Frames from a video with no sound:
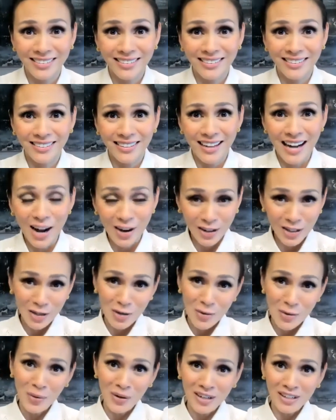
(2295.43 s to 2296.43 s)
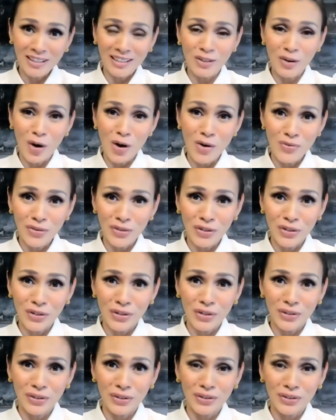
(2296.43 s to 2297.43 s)
How can you work and
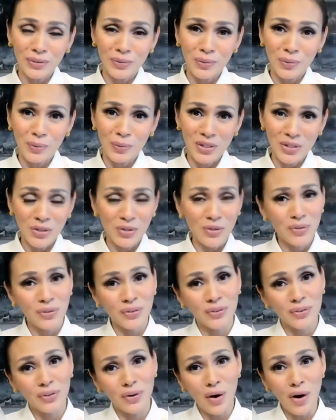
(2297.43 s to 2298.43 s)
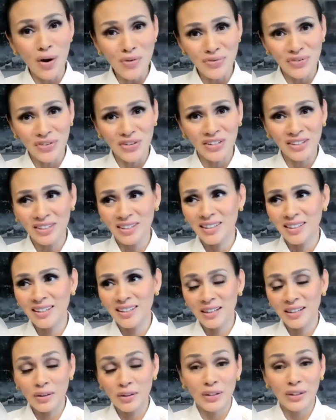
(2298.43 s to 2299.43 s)
offer what you offer
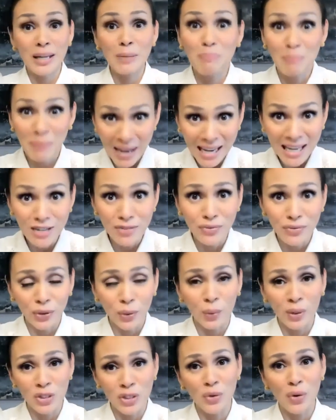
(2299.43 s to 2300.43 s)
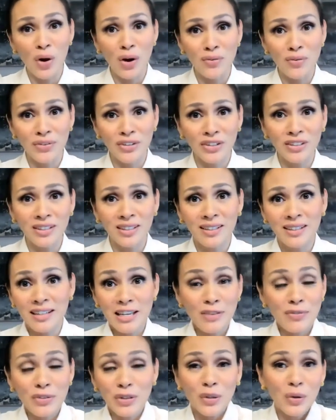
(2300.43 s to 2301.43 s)
or get paid for what you offer
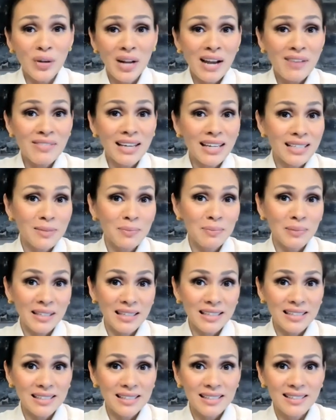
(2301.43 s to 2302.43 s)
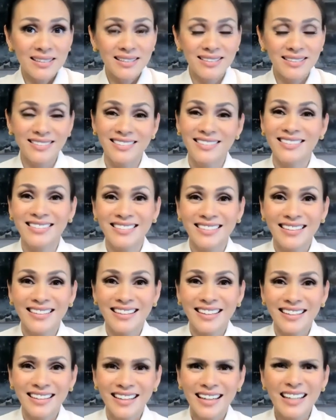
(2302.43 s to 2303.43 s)
if you don't have that in place?
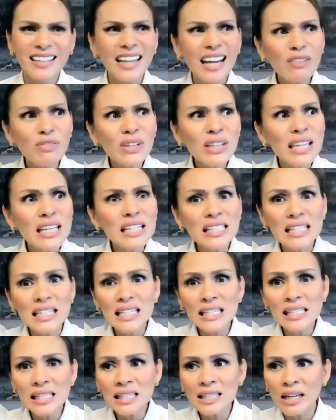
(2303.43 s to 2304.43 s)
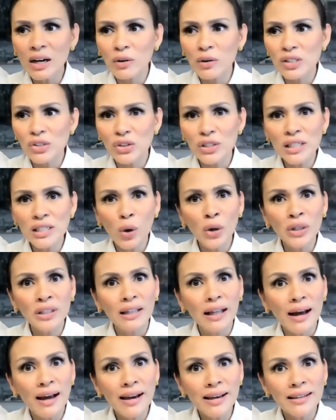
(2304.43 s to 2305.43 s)
And everything's easy now. It's really
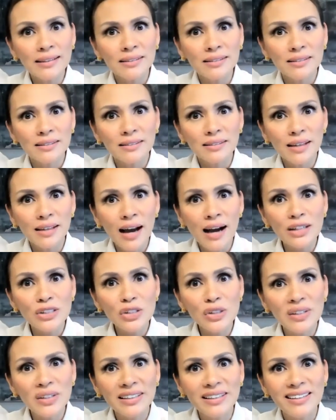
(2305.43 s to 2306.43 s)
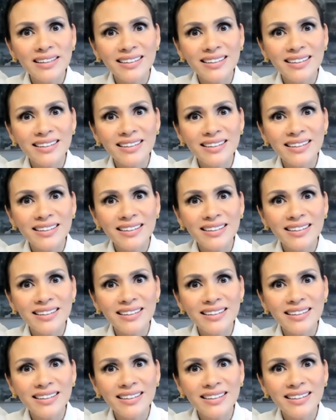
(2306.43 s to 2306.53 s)
online, actually.